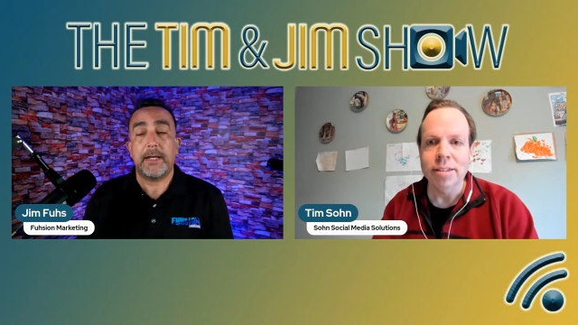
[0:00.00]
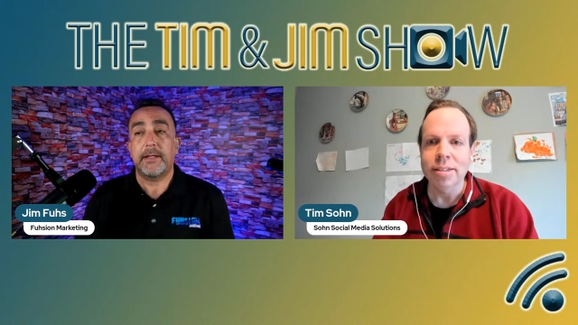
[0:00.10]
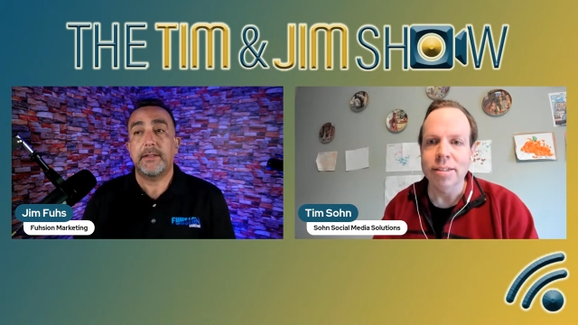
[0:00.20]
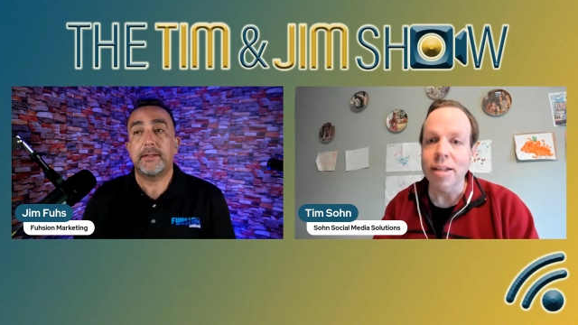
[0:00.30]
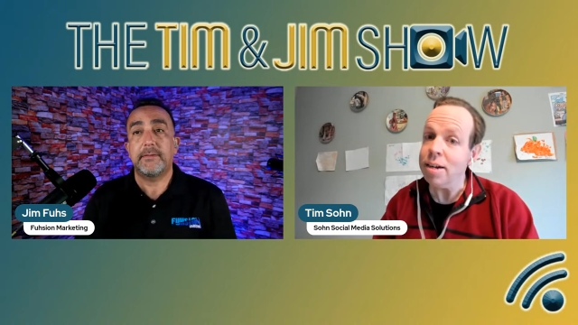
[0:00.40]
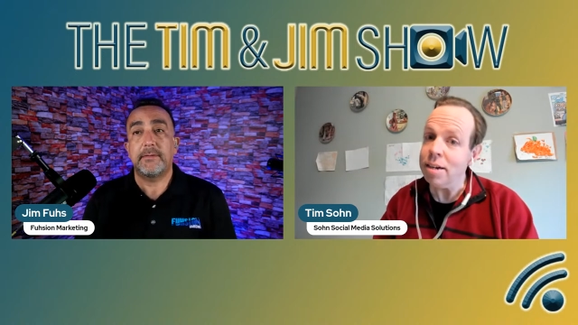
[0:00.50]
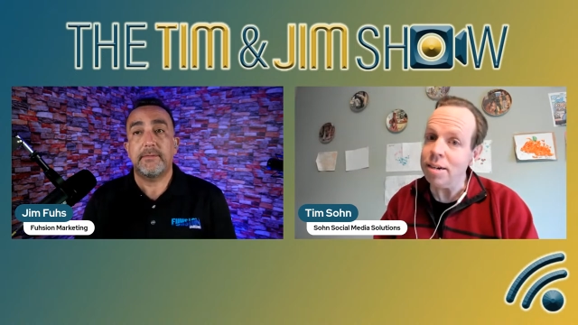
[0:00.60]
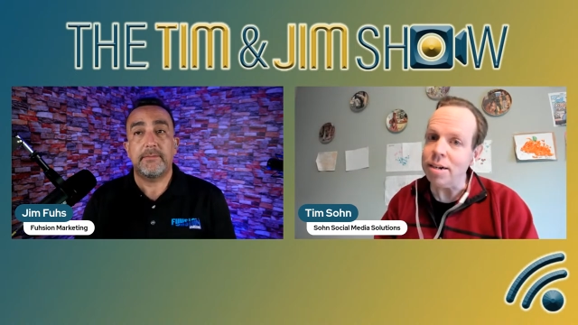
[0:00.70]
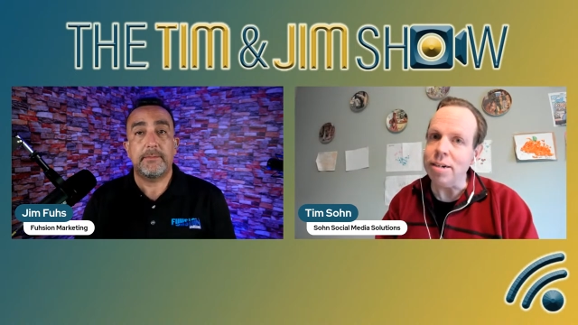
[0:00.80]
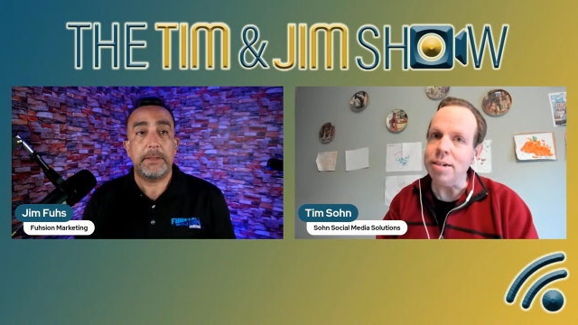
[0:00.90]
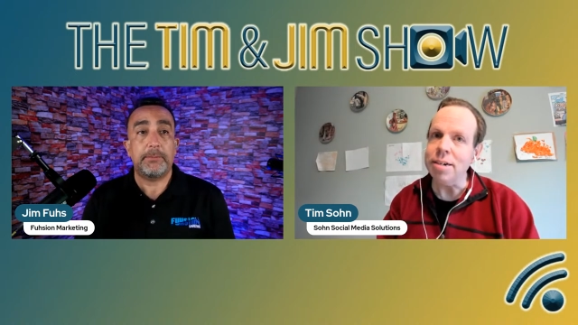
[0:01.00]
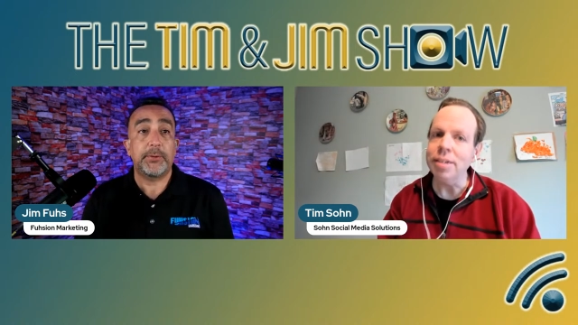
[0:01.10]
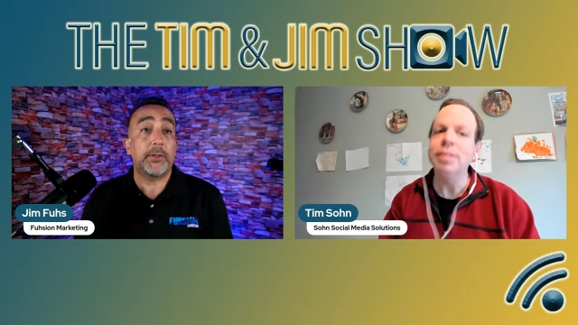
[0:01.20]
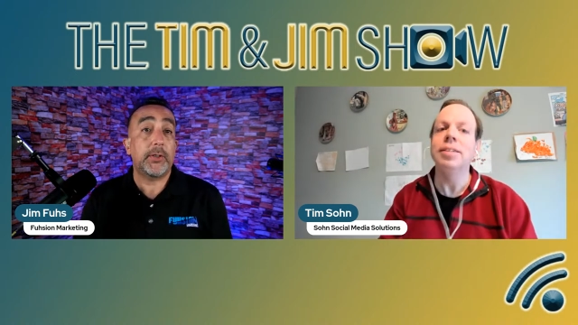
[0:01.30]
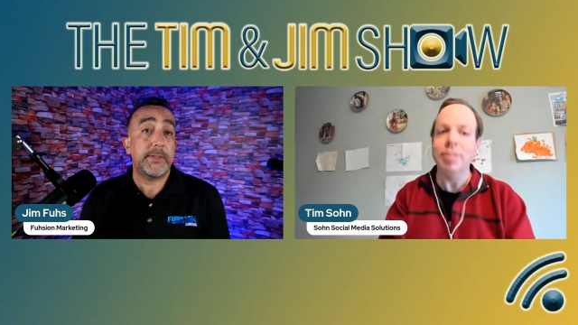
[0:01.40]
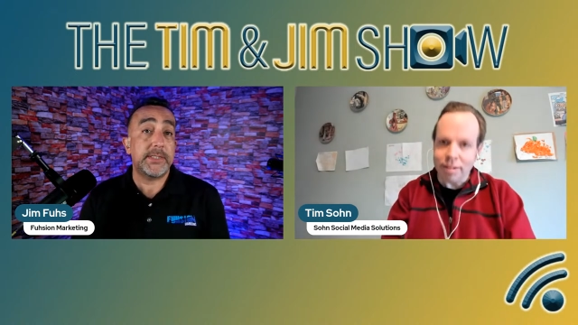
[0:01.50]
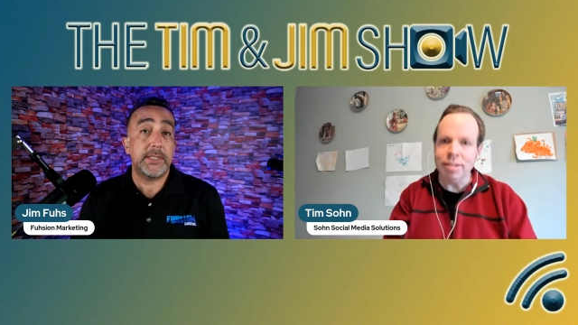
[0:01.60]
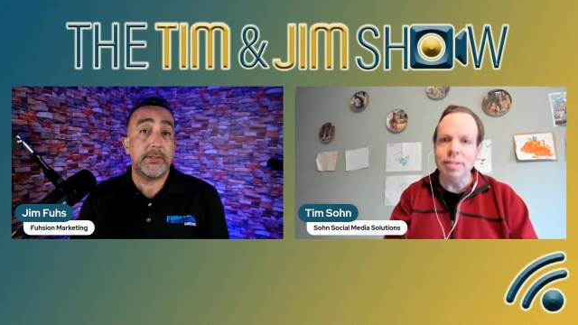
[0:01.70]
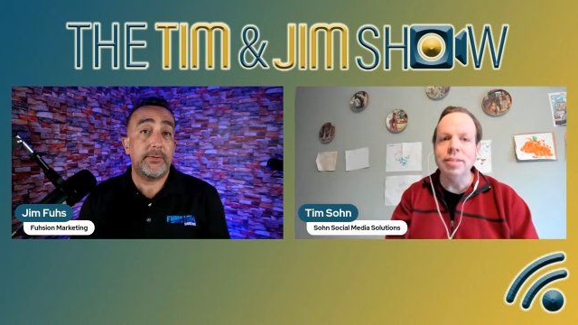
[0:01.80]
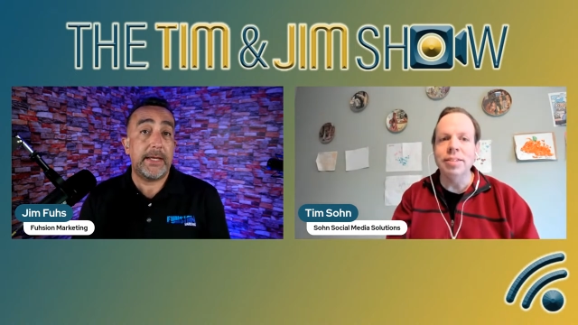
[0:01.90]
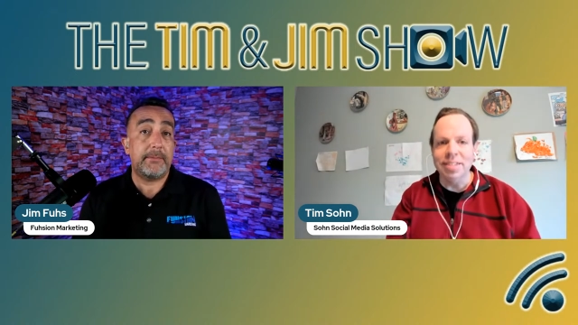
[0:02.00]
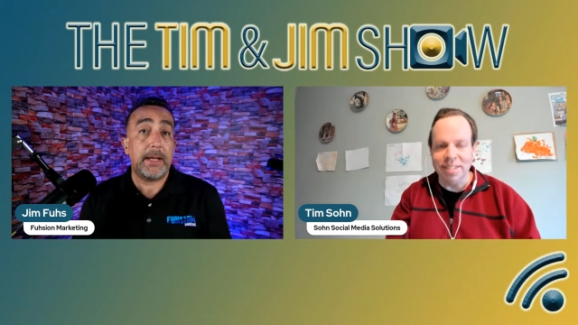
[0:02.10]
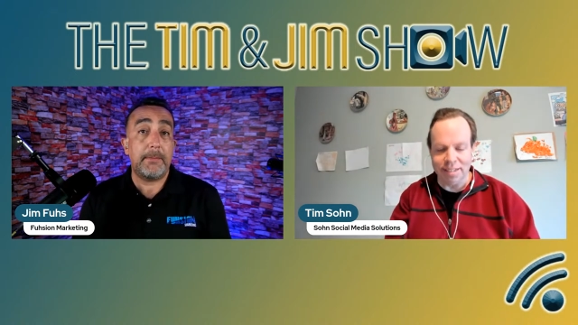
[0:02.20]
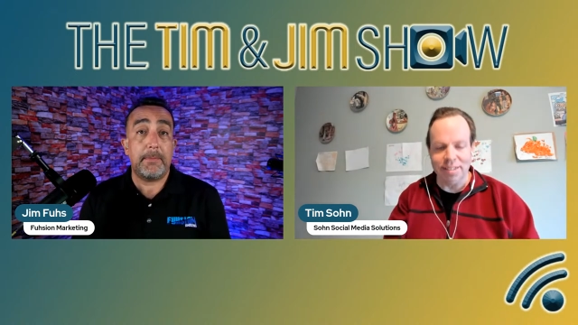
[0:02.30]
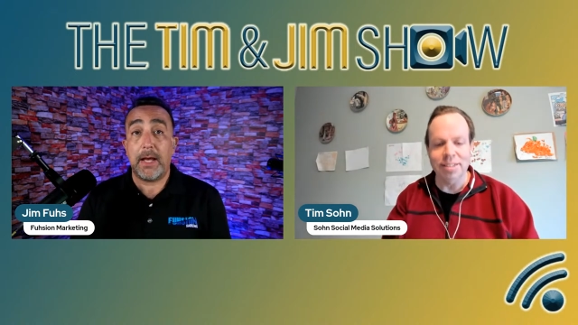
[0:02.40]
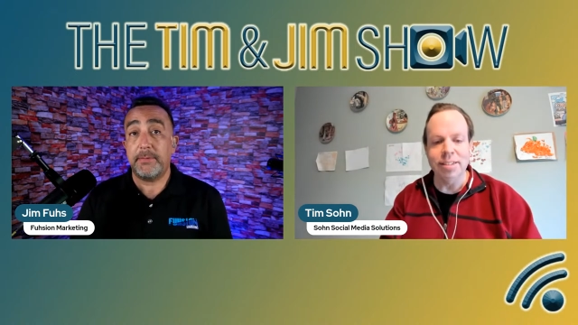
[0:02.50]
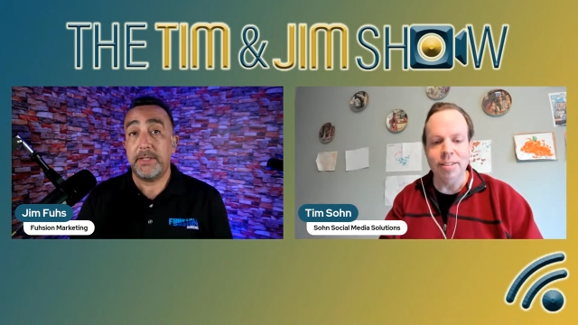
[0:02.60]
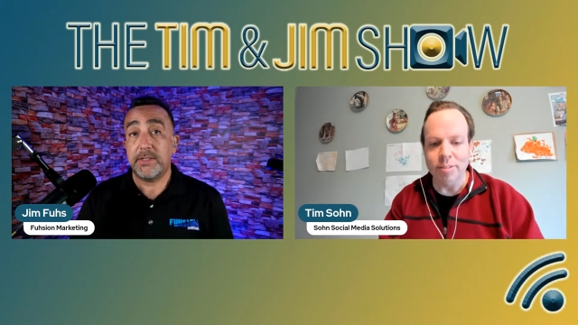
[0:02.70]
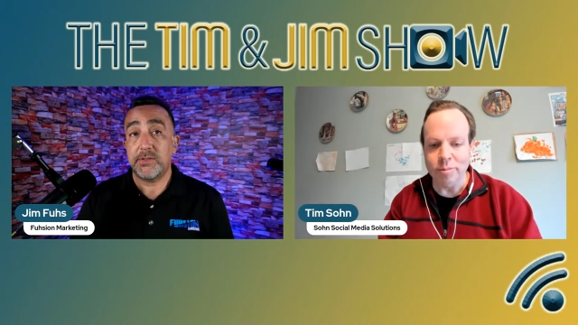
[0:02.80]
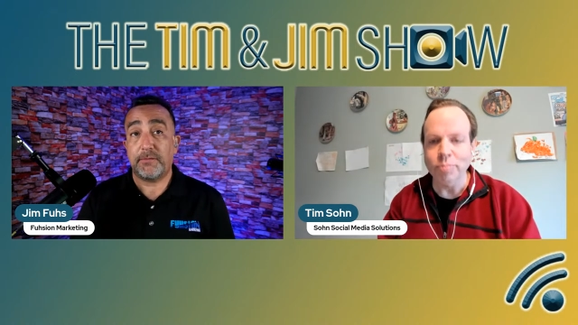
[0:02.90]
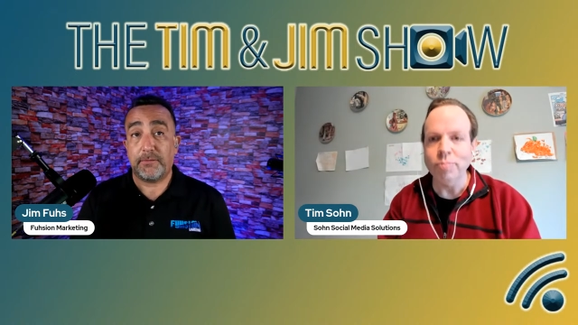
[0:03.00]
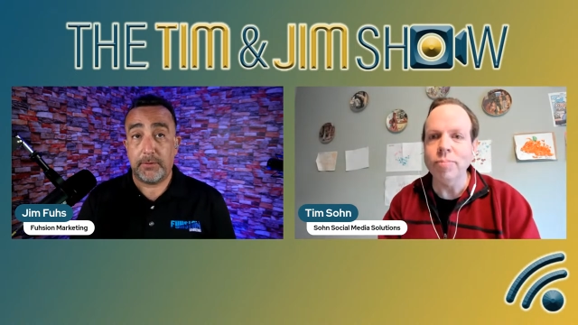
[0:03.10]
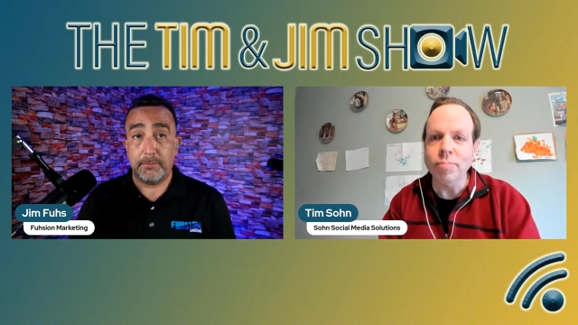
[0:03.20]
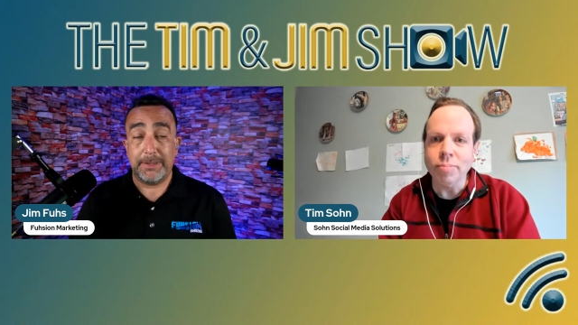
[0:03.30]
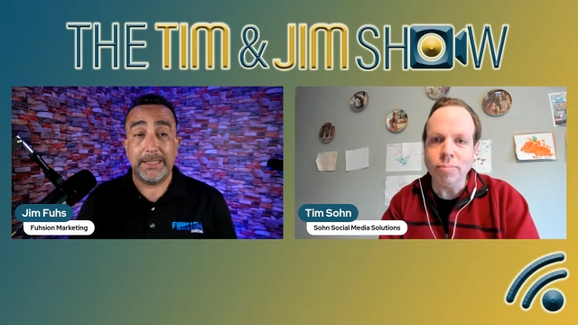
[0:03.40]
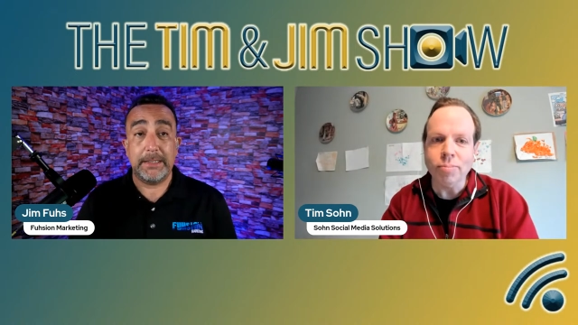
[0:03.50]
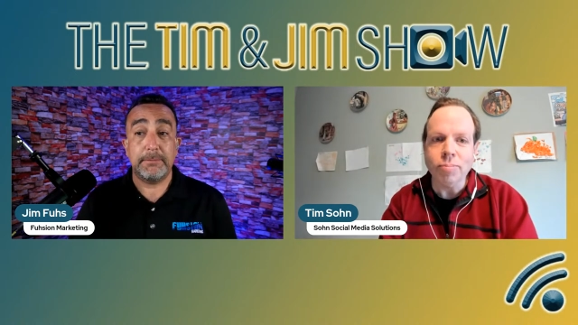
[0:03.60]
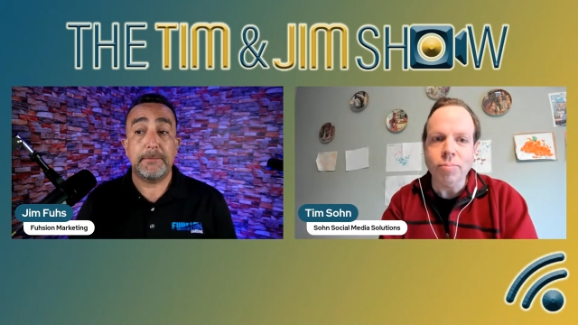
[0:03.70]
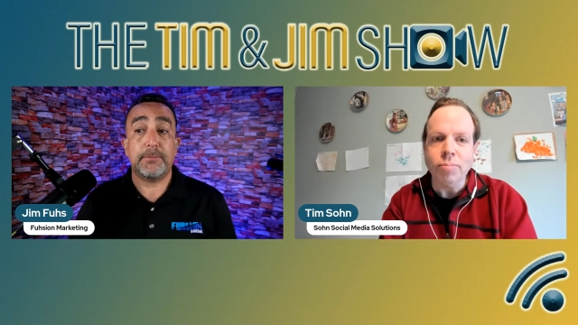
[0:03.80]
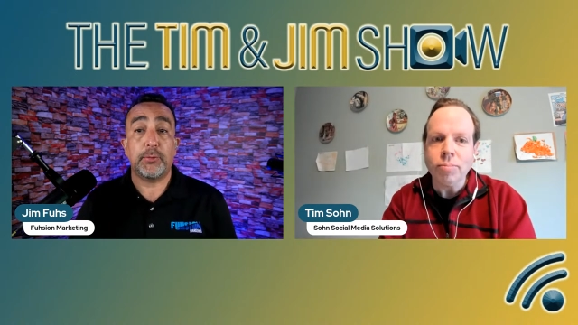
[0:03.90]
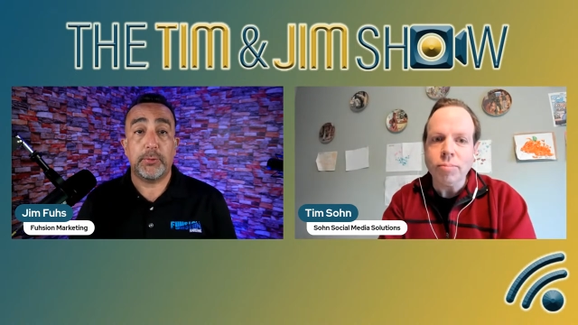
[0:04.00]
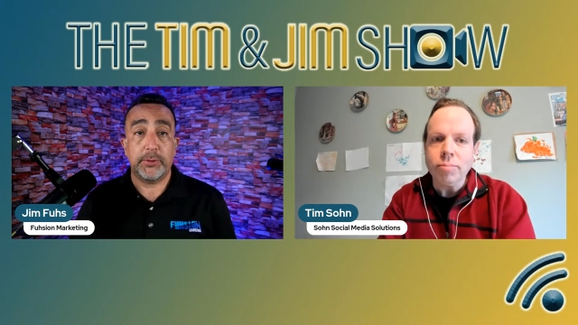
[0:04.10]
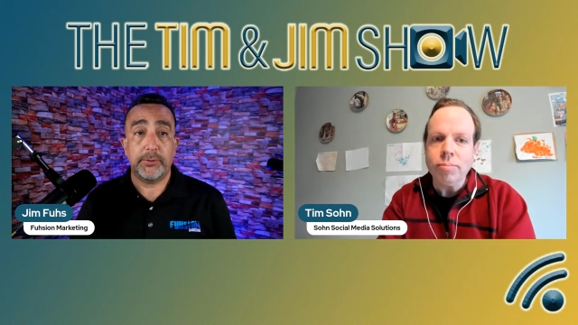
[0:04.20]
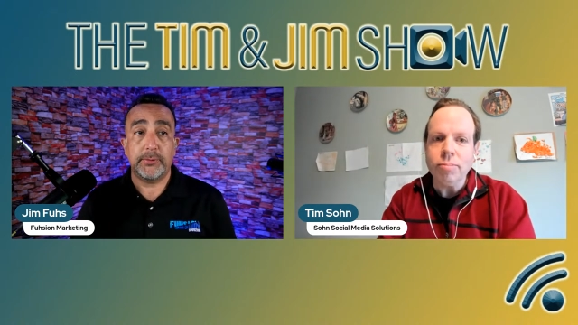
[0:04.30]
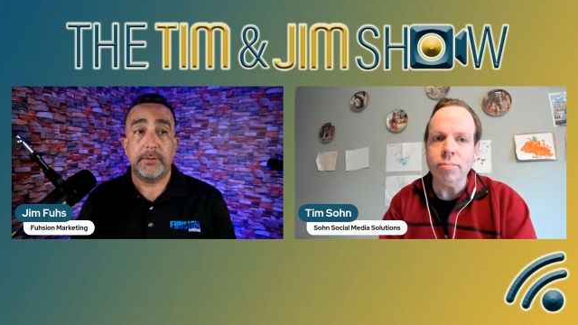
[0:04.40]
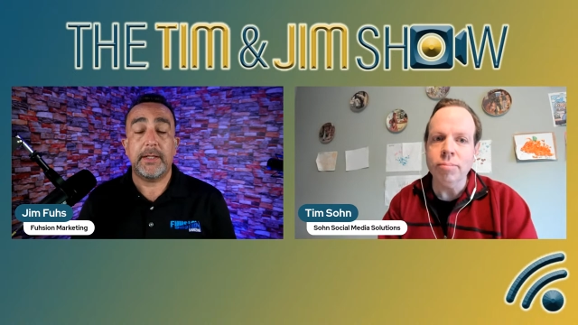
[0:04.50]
Speaker 1: Uh, ah. People don't always know that my mom is from Lima, Peru.